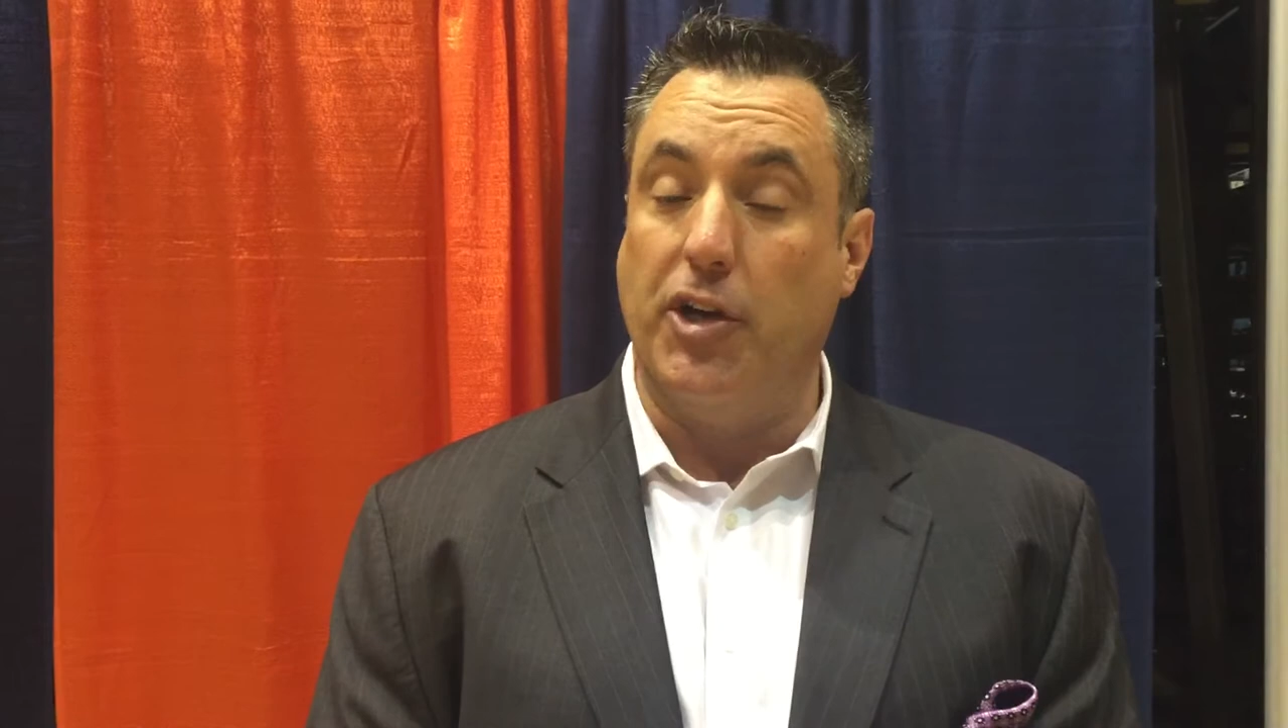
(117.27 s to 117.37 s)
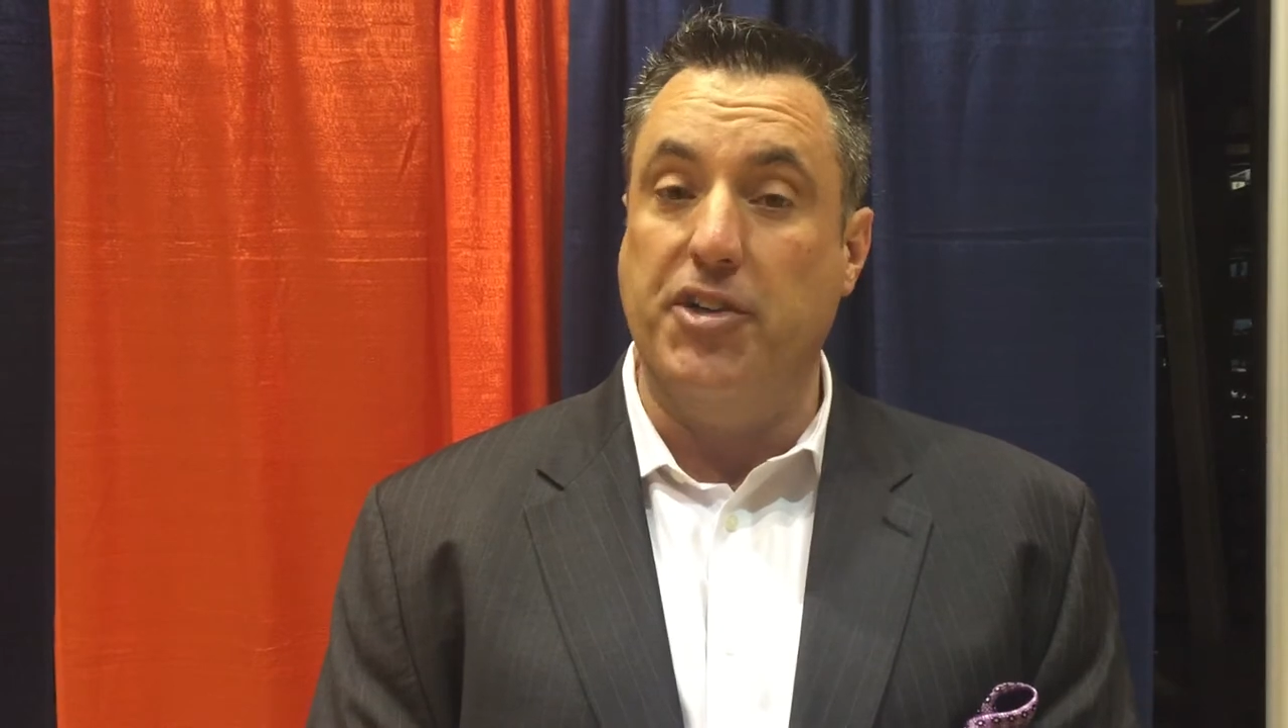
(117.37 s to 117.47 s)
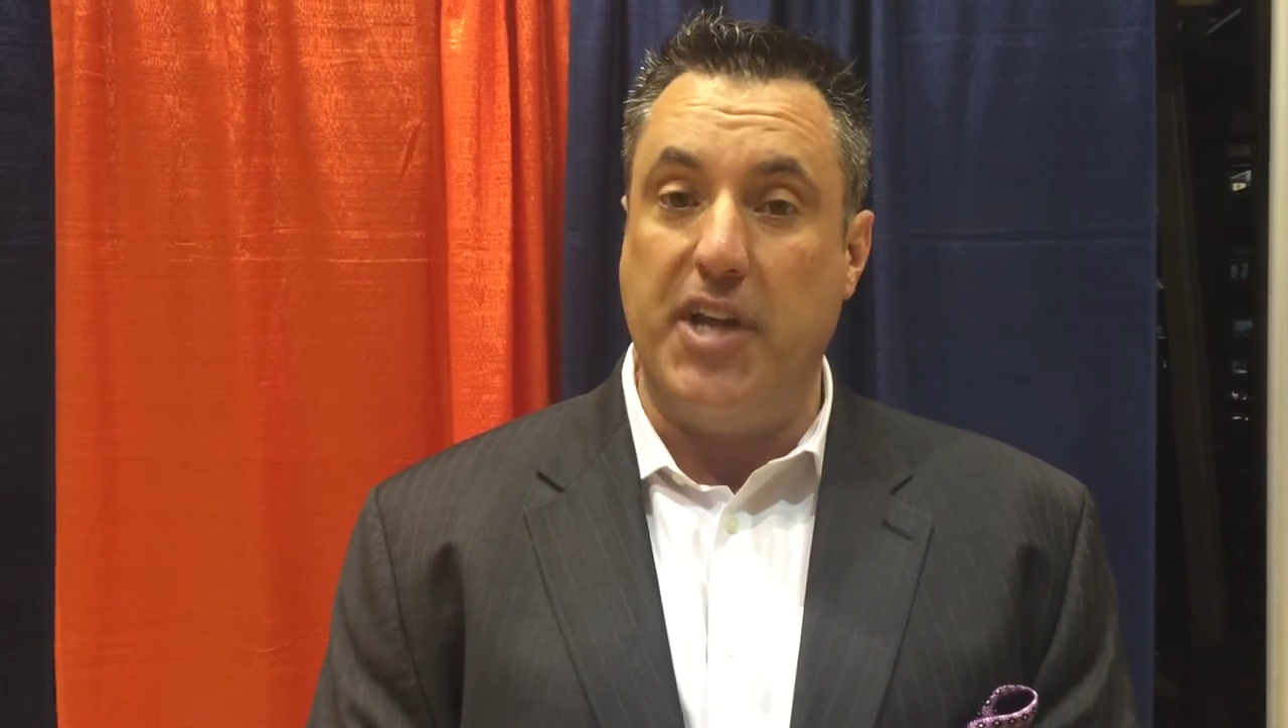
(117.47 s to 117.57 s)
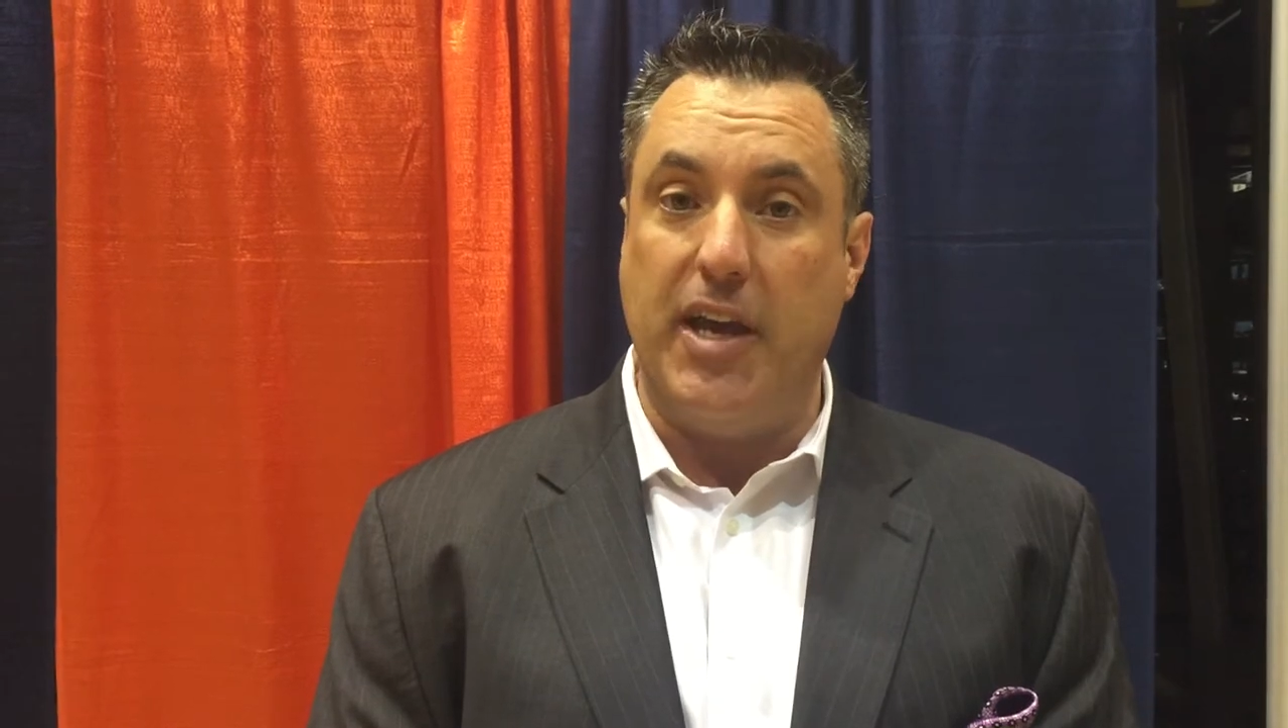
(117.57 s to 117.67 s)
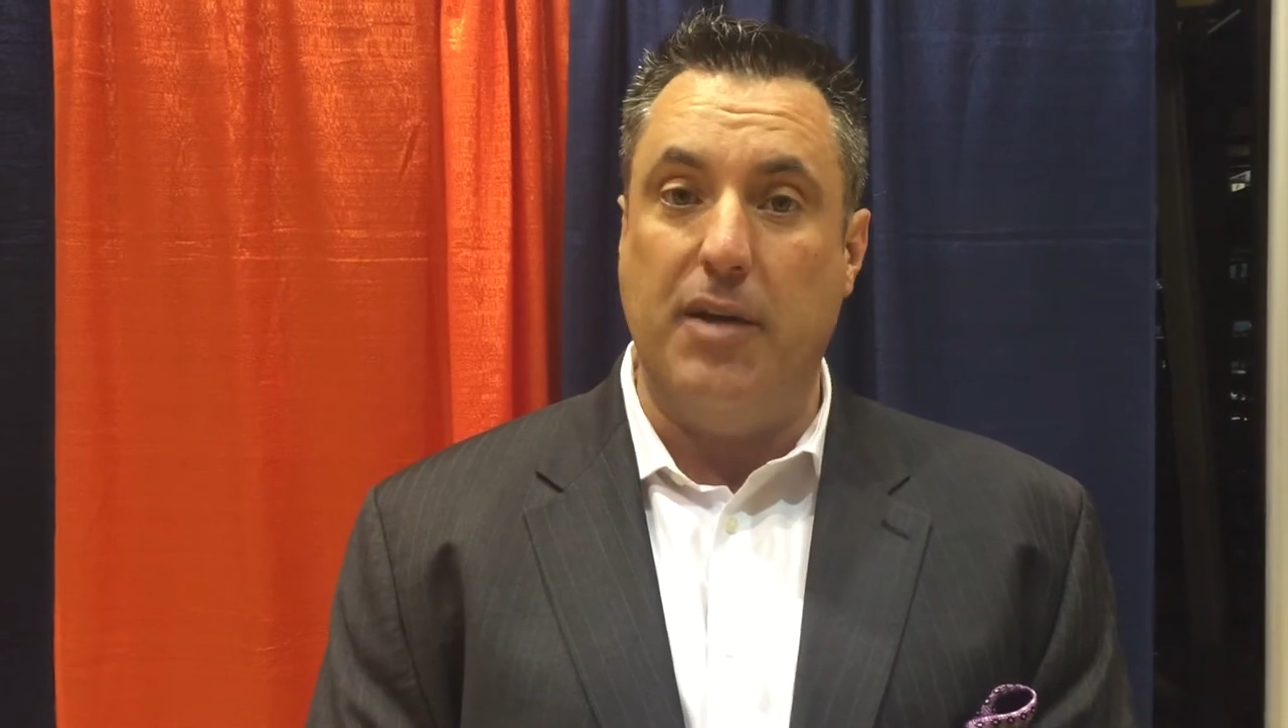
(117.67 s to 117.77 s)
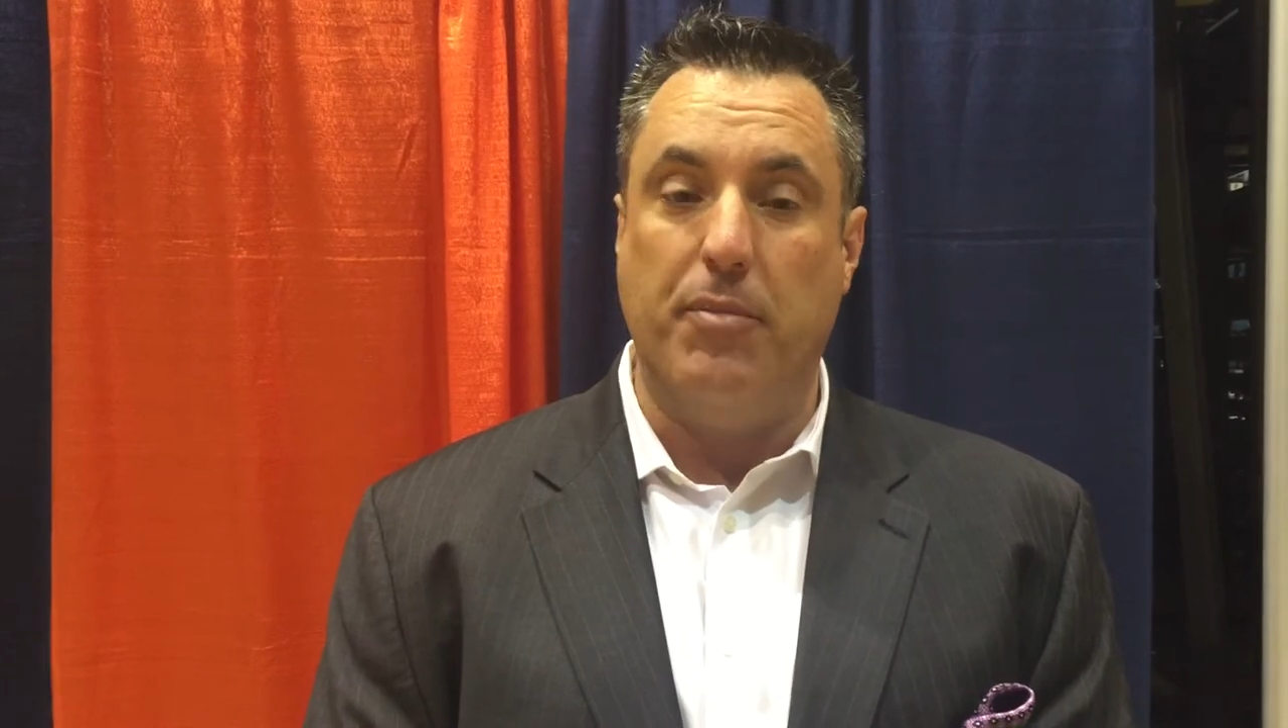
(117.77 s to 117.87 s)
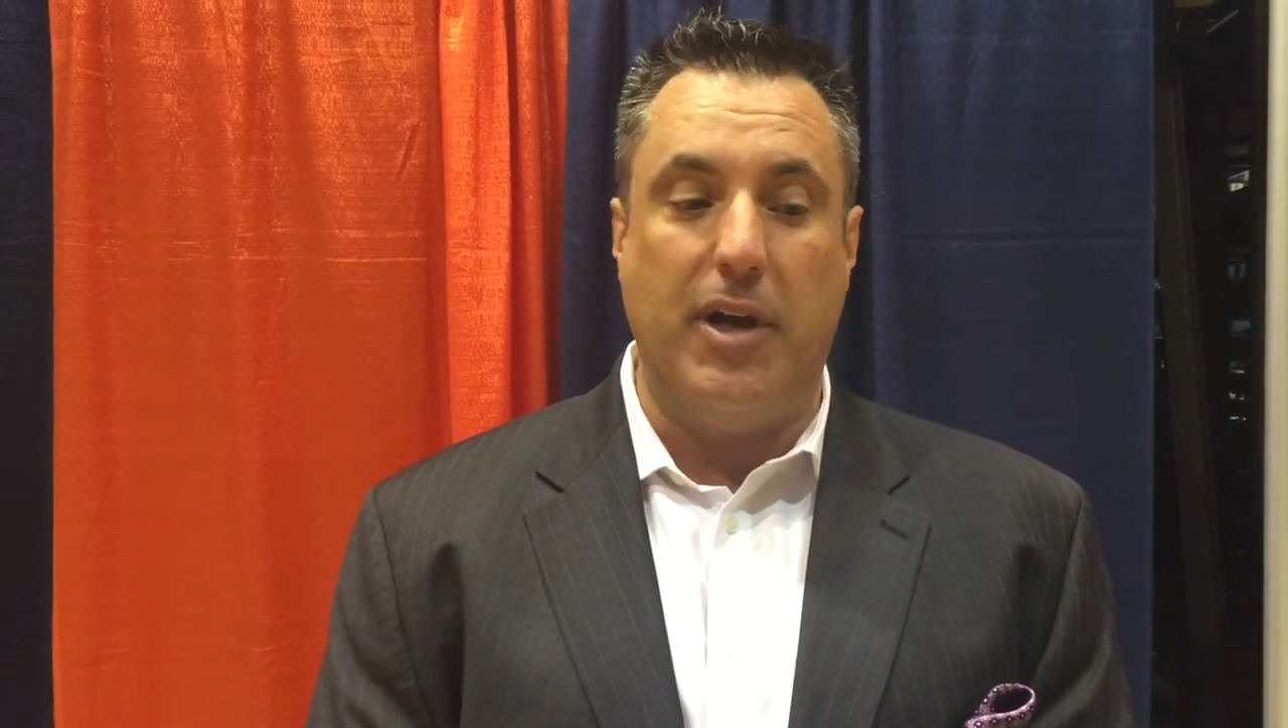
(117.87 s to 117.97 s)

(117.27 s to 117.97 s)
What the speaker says: good team.